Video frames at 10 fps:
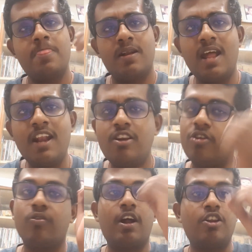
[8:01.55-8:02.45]
Then
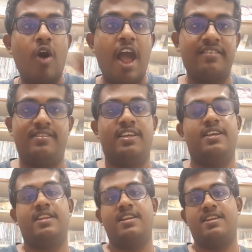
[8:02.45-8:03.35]
you write your essay.
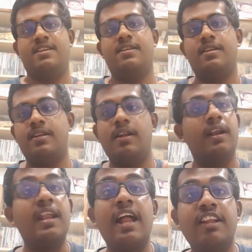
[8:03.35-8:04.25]

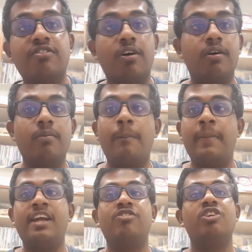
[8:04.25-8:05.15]
That is all.
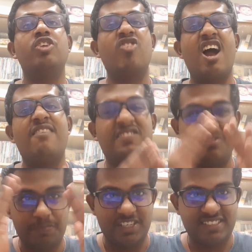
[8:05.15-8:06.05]
Make sure you have a
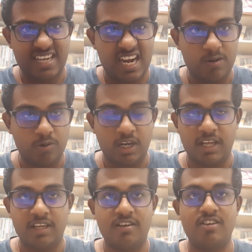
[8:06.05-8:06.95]
speech
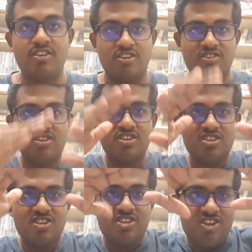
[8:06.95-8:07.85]
outline. You
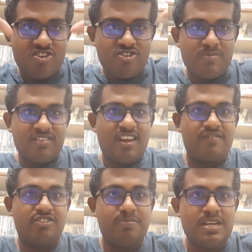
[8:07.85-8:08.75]
must have
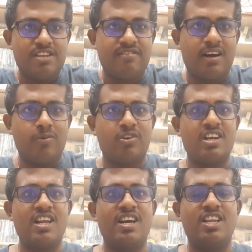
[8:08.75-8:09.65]
a speech
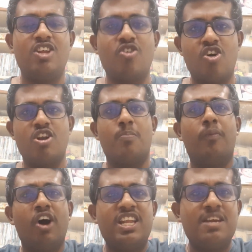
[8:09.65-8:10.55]
outline. The
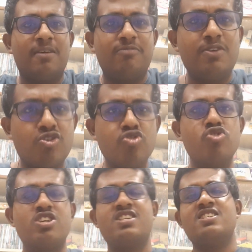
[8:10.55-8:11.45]
body must be
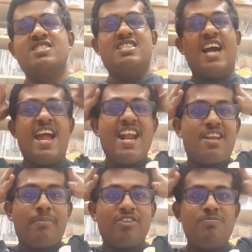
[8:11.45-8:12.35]
good, the
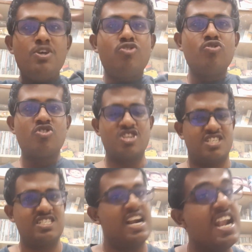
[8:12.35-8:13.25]
head must be good,
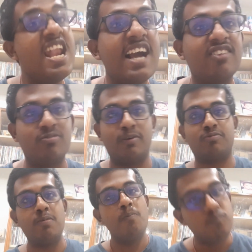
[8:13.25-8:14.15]
the legs
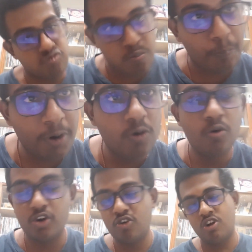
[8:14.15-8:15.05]
must be super good.